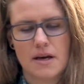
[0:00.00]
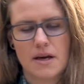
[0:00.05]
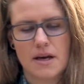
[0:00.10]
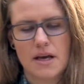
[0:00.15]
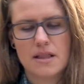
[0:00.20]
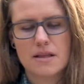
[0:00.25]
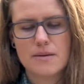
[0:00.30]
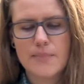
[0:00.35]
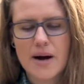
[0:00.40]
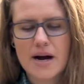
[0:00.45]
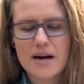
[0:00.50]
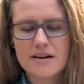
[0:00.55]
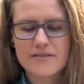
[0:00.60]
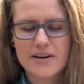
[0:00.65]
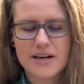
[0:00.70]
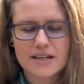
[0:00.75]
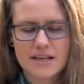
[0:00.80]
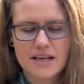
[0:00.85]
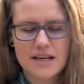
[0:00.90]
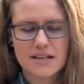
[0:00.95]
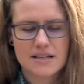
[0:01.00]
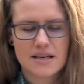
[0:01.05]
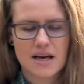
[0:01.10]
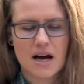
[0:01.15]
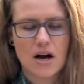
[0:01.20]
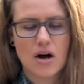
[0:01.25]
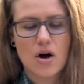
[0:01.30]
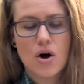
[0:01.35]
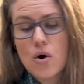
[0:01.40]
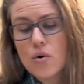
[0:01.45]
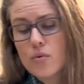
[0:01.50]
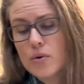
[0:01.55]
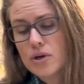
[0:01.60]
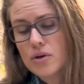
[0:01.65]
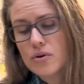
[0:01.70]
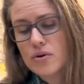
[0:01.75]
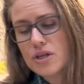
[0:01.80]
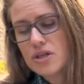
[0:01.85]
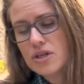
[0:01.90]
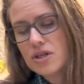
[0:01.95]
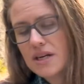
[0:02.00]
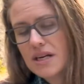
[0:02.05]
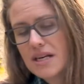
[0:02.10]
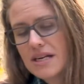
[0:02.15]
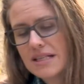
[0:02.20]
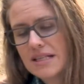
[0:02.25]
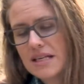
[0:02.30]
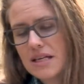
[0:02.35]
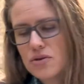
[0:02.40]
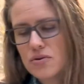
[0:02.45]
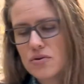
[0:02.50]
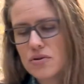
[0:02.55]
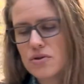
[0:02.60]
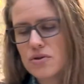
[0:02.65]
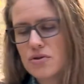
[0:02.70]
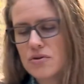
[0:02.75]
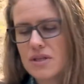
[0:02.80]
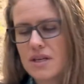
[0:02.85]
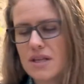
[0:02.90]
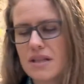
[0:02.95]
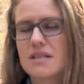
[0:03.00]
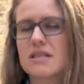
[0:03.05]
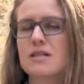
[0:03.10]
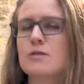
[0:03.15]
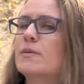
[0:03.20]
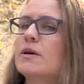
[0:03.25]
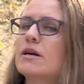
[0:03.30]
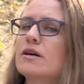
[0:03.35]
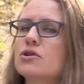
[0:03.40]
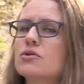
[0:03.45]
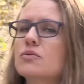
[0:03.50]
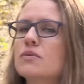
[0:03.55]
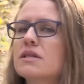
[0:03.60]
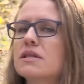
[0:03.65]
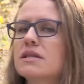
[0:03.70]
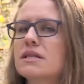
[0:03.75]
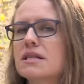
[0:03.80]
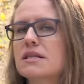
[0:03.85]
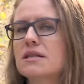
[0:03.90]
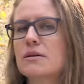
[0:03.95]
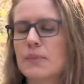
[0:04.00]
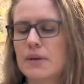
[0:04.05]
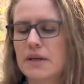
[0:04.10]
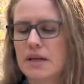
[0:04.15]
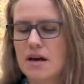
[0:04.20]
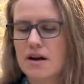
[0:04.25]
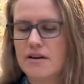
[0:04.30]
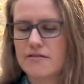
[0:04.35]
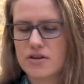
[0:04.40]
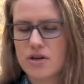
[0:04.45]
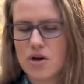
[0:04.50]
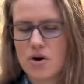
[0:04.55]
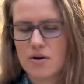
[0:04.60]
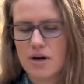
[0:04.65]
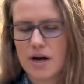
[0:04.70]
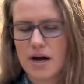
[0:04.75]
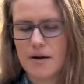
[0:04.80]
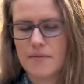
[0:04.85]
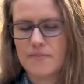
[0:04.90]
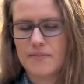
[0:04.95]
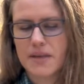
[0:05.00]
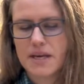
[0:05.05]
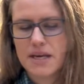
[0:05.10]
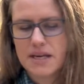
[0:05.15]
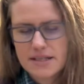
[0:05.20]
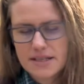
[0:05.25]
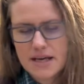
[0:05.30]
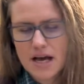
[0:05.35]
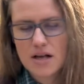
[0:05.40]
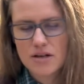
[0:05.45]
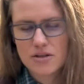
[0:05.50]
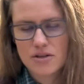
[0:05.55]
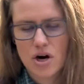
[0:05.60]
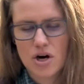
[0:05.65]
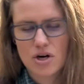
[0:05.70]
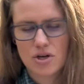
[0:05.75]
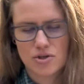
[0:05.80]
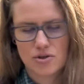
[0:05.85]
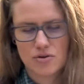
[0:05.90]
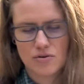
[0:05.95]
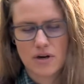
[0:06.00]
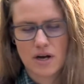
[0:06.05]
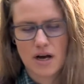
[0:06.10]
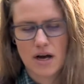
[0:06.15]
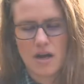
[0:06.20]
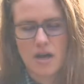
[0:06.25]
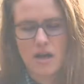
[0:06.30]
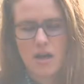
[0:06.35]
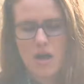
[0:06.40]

In the Bhagavad Gita, when Krishna is introducing the spiritual discipline of yoga, he tells Arjuna,